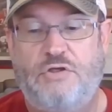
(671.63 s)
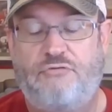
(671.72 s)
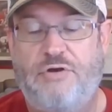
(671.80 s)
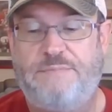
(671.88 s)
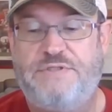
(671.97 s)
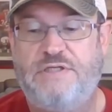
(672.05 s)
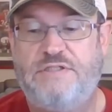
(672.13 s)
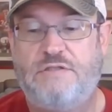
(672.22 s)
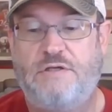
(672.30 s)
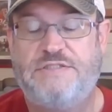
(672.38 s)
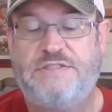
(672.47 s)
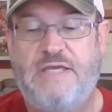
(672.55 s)
Corruption is
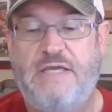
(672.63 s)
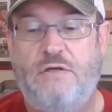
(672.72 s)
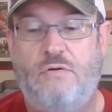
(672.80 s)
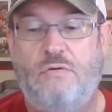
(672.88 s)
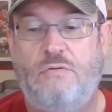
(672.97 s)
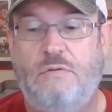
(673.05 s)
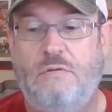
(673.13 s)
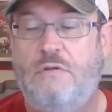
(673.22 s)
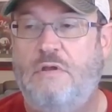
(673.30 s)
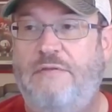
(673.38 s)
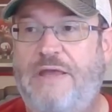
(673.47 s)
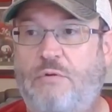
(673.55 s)
on a scale
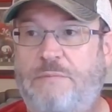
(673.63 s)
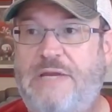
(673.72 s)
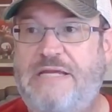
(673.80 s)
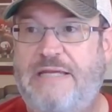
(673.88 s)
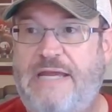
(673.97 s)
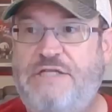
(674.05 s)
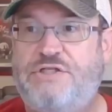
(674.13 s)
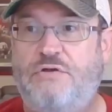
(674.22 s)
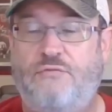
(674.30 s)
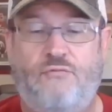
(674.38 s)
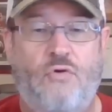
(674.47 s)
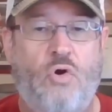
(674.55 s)
that would make
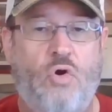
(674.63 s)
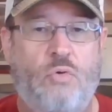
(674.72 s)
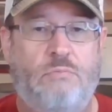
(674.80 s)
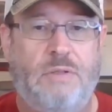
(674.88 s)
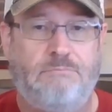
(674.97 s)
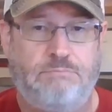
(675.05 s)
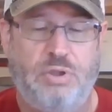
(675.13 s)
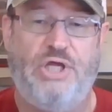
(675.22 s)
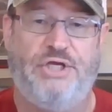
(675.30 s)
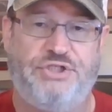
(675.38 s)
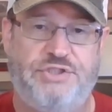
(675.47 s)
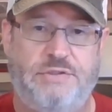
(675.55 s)
ancient Rome
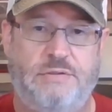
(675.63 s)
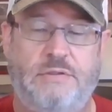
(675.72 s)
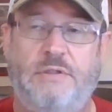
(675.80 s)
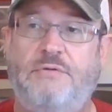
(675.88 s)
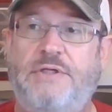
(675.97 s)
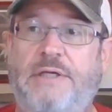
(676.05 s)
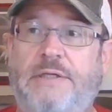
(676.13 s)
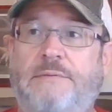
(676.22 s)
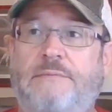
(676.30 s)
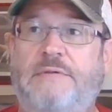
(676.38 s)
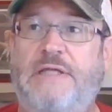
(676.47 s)
blush. Okay.